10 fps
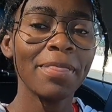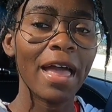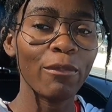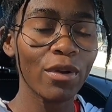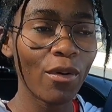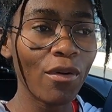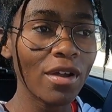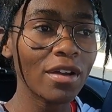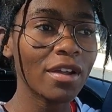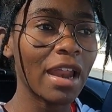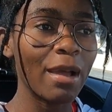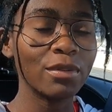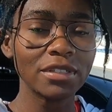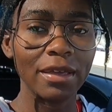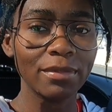that were ordered, I
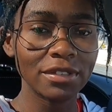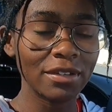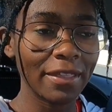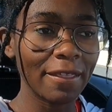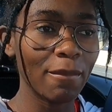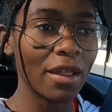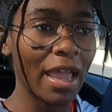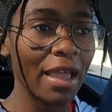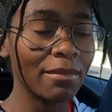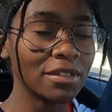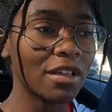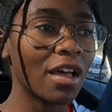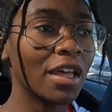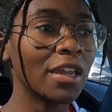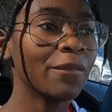was able to get them on
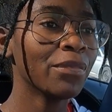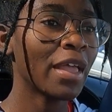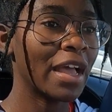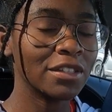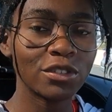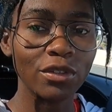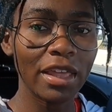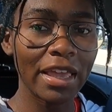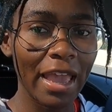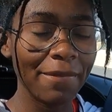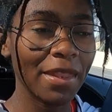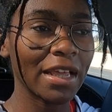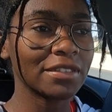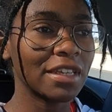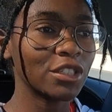Amazon, and so they came the
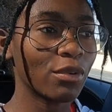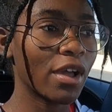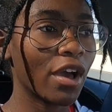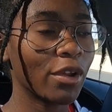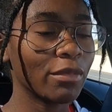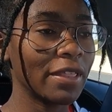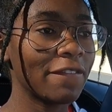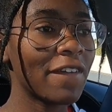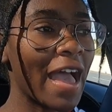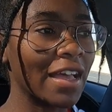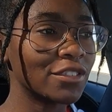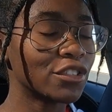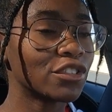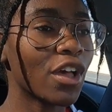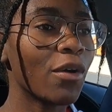next day, so I got it really fast.
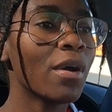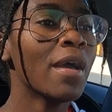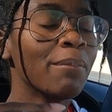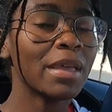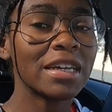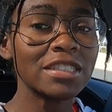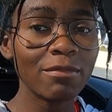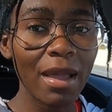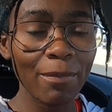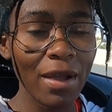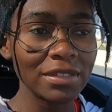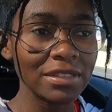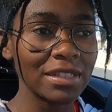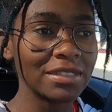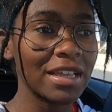So because of my
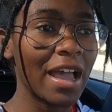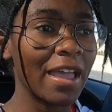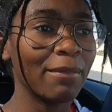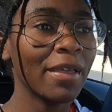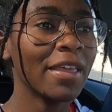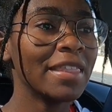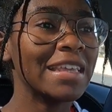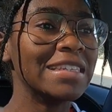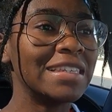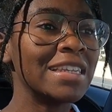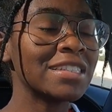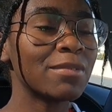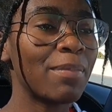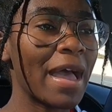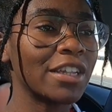processing time, the
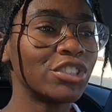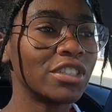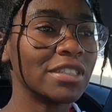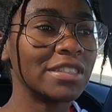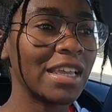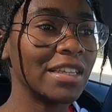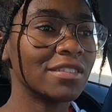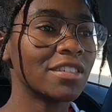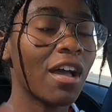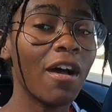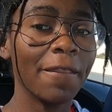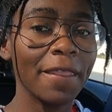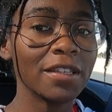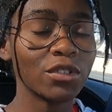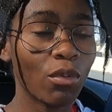dispatch date on
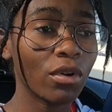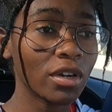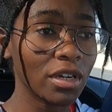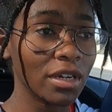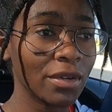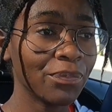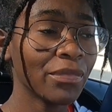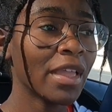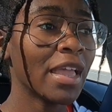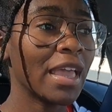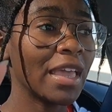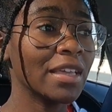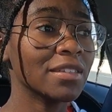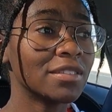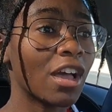this order is